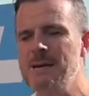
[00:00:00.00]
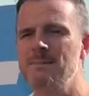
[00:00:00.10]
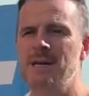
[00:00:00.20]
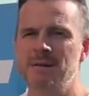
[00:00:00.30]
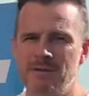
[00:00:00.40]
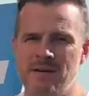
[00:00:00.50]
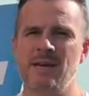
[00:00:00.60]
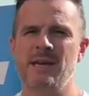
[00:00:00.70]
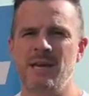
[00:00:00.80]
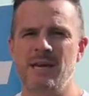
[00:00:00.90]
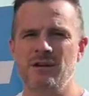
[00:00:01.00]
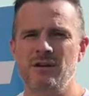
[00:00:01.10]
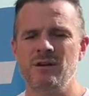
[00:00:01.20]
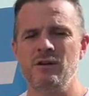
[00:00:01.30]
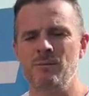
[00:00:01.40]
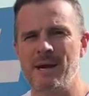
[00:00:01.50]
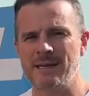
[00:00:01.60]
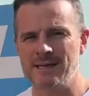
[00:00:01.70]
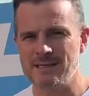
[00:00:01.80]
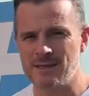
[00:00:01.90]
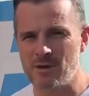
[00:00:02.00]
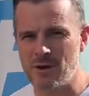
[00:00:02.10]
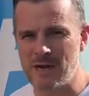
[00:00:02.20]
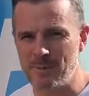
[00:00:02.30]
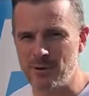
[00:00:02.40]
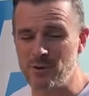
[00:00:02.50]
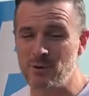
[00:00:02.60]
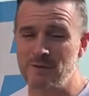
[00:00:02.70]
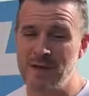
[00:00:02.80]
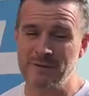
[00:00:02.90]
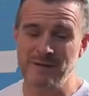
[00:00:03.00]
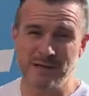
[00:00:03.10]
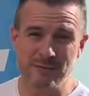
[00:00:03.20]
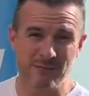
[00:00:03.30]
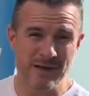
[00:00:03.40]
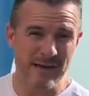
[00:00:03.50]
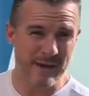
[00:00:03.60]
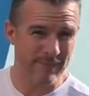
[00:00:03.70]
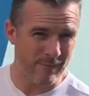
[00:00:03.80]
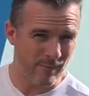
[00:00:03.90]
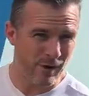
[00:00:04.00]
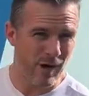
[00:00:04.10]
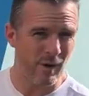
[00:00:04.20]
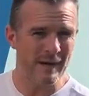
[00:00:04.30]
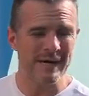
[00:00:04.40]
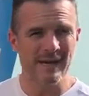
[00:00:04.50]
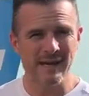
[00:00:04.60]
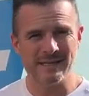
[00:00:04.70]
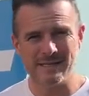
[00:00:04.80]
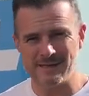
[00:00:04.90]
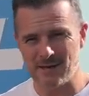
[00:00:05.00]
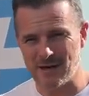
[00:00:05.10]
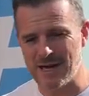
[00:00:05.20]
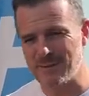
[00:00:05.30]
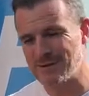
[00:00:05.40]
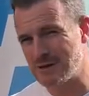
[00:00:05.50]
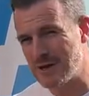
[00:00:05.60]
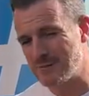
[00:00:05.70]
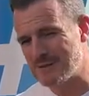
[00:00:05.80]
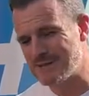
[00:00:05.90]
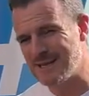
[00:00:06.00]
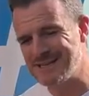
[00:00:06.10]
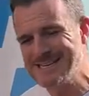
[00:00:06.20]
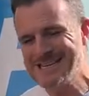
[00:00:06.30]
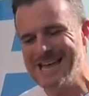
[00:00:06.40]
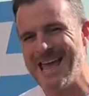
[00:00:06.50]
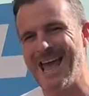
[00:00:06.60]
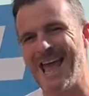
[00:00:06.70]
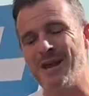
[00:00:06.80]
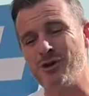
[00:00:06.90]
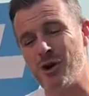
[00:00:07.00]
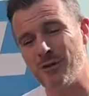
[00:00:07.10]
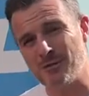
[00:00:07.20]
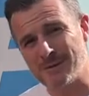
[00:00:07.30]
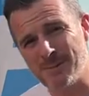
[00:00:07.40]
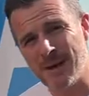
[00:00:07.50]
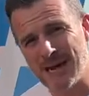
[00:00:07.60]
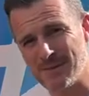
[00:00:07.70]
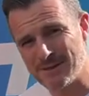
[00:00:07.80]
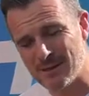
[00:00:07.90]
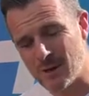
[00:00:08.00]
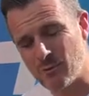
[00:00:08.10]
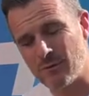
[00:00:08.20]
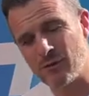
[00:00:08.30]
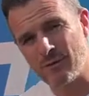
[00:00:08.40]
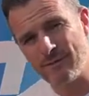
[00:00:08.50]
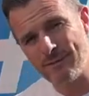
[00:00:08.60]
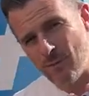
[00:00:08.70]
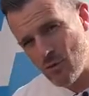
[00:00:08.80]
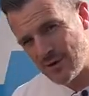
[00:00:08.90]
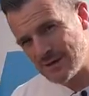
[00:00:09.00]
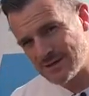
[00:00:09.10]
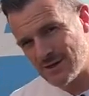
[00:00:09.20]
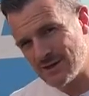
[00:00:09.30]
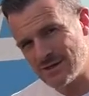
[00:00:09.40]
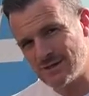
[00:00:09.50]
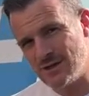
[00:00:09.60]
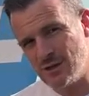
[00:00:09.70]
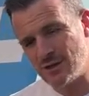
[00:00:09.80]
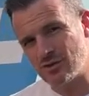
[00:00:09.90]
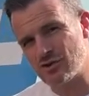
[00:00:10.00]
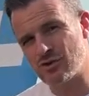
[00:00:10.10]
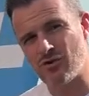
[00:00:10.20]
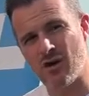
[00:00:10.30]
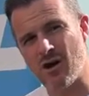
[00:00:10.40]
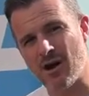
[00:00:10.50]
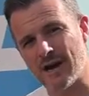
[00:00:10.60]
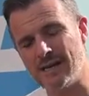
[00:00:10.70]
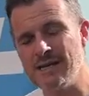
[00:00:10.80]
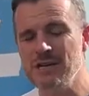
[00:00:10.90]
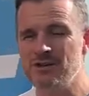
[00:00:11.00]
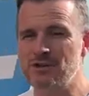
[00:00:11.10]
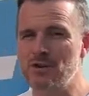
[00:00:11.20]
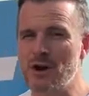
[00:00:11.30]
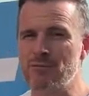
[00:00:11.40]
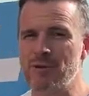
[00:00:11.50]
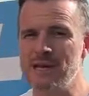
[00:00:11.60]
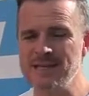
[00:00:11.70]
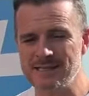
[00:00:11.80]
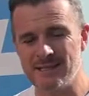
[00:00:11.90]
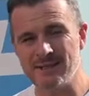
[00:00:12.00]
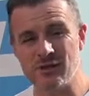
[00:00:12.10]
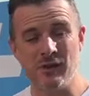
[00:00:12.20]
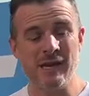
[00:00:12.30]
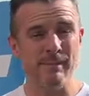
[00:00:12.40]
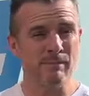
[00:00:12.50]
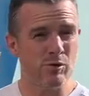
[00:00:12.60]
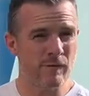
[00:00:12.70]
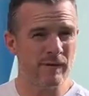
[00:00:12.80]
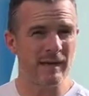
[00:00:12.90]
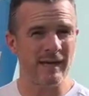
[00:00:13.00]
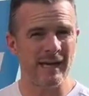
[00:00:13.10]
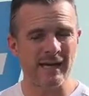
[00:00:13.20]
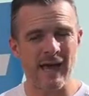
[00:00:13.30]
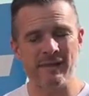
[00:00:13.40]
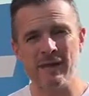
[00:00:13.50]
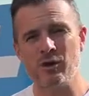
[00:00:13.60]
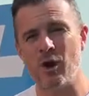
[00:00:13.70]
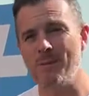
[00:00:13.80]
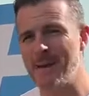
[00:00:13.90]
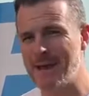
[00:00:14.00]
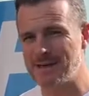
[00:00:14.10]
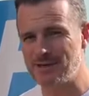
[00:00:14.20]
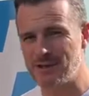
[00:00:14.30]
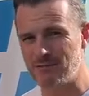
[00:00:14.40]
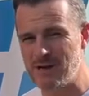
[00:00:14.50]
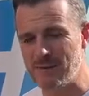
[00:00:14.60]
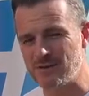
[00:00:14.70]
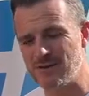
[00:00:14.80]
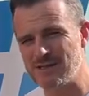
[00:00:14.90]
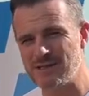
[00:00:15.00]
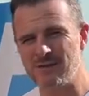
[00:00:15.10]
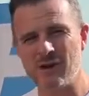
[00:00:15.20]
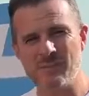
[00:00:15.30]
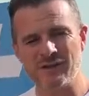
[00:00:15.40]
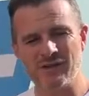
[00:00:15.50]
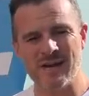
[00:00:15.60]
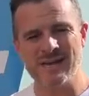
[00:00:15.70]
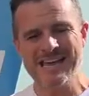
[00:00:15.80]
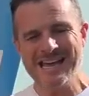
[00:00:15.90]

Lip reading: but every now and again your back tends to lock up on you, or if you haven't done your rehab for a while, it tends to lock up, it's not 100%, and you go through this pain episode. Well, I've got 4 exercises that you can try and release it so you get moving again and then go back into your rehab. So this is very much a